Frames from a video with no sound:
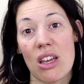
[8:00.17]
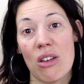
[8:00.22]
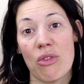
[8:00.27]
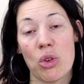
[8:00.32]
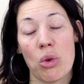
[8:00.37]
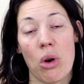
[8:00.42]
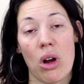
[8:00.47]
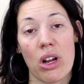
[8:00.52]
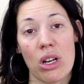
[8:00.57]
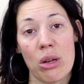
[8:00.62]
if
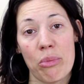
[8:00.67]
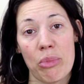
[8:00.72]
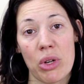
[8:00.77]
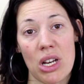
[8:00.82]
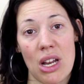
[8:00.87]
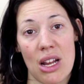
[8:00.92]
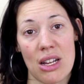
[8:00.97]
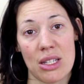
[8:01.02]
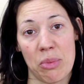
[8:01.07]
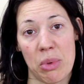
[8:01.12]
you are gonna put
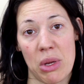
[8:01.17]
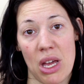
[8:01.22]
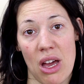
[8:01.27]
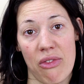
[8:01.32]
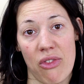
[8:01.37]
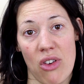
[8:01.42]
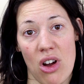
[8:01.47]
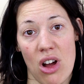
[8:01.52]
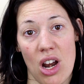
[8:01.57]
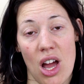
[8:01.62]
an
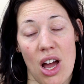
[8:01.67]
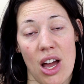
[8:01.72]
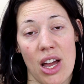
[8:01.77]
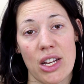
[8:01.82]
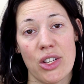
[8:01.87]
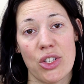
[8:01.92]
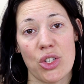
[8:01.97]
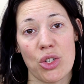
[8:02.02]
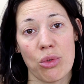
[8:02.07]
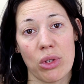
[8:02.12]
SPF on, I
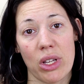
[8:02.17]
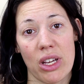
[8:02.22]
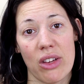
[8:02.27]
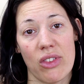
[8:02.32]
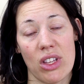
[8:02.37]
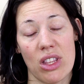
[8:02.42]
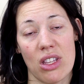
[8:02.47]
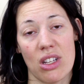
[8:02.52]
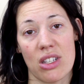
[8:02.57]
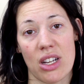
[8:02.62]
do live
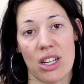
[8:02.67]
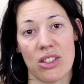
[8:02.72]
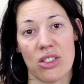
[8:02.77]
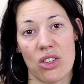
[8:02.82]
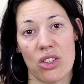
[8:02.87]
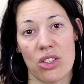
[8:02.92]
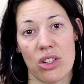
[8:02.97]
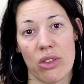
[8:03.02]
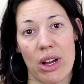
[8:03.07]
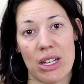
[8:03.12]
in the
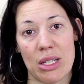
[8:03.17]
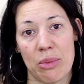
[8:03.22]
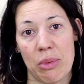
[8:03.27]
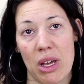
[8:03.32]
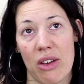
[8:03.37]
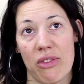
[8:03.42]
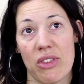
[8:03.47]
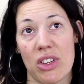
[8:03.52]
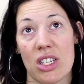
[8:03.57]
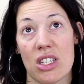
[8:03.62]
desert, so
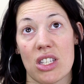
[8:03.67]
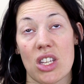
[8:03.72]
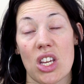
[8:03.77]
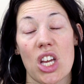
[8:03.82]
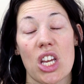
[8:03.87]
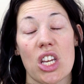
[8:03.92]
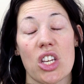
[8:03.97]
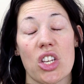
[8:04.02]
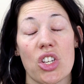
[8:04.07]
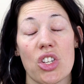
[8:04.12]
SPF is
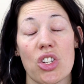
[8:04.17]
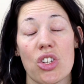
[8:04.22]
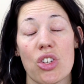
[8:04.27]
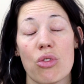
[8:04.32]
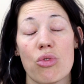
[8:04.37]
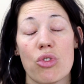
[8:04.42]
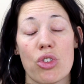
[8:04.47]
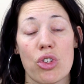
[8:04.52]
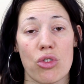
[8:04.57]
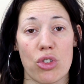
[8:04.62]
a
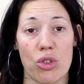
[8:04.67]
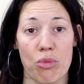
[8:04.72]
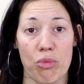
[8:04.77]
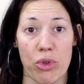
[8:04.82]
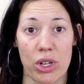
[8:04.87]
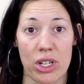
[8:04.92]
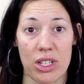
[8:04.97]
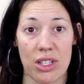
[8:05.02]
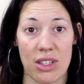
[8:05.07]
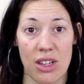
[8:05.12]
huge
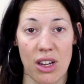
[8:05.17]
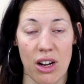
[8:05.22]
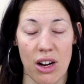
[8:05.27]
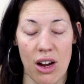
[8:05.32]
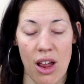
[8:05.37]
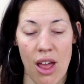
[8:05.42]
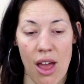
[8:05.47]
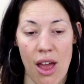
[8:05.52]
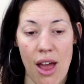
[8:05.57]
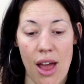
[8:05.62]
importance
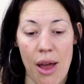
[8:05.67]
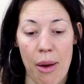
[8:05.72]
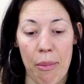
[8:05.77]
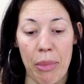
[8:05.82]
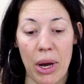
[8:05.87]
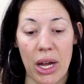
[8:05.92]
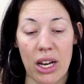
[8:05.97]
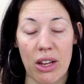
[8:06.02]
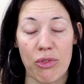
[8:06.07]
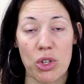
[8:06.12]
here.
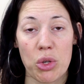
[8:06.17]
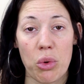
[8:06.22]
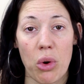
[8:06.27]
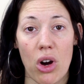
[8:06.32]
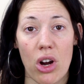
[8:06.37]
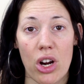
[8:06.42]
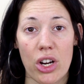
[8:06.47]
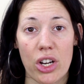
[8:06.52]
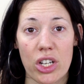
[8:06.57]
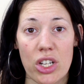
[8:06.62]
But if you
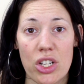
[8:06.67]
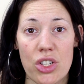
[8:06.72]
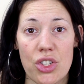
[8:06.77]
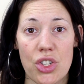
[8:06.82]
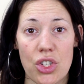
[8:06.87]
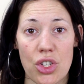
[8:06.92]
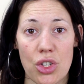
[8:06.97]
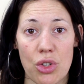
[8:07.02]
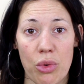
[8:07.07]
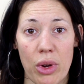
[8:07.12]
are gonna
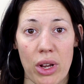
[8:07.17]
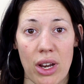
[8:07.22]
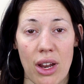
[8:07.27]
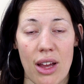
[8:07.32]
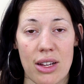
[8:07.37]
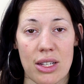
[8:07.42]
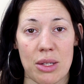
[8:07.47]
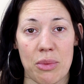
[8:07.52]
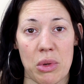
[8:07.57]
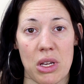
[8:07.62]
do an
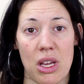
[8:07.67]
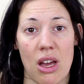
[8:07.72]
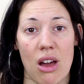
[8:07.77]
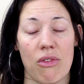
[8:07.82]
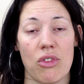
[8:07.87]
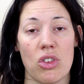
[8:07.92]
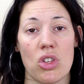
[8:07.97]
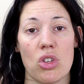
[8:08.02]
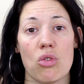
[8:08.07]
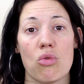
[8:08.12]
SPF,
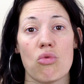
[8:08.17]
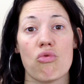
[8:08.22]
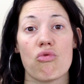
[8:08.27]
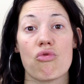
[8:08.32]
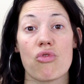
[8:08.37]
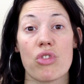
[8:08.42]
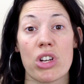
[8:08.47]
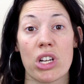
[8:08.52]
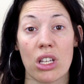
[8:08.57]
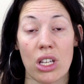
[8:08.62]
you
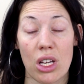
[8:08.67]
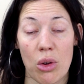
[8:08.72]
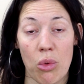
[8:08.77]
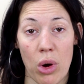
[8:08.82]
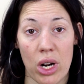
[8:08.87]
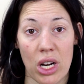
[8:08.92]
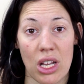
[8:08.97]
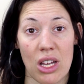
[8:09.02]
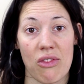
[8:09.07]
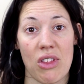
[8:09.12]
really
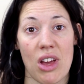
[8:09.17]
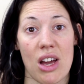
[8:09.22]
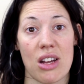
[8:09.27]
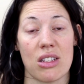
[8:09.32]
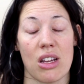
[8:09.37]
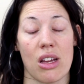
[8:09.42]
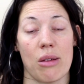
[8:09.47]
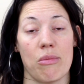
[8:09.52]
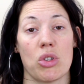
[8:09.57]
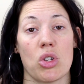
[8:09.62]
wanna give that
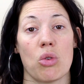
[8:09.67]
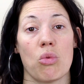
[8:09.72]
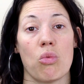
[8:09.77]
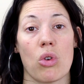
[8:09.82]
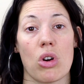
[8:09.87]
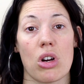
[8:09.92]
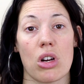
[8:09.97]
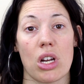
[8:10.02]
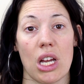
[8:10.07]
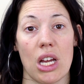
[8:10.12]
time to
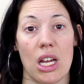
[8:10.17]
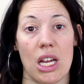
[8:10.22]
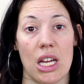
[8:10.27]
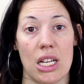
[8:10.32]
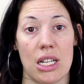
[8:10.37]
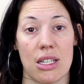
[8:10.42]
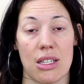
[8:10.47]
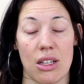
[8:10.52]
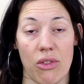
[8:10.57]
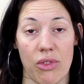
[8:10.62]
work
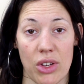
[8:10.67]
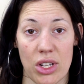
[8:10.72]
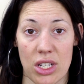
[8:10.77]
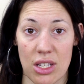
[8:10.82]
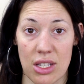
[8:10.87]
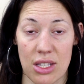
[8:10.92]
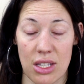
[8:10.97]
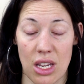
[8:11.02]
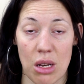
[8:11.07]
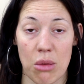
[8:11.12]
itself into
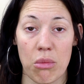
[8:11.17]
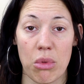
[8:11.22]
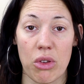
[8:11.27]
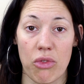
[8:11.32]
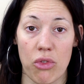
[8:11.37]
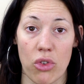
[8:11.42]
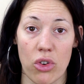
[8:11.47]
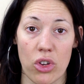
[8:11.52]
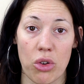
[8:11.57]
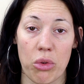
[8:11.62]
the skin
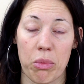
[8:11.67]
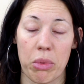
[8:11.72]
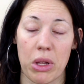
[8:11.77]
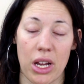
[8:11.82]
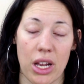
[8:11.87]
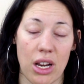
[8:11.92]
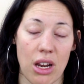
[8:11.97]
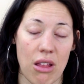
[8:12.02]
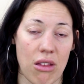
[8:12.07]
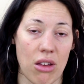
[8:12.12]
before you
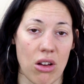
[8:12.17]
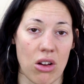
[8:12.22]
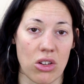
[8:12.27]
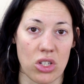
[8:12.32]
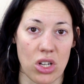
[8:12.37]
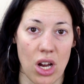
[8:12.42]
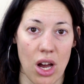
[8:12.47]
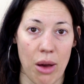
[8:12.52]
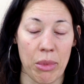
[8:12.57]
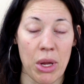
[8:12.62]
apply anything on
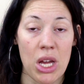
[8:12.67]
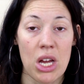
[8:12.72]
top.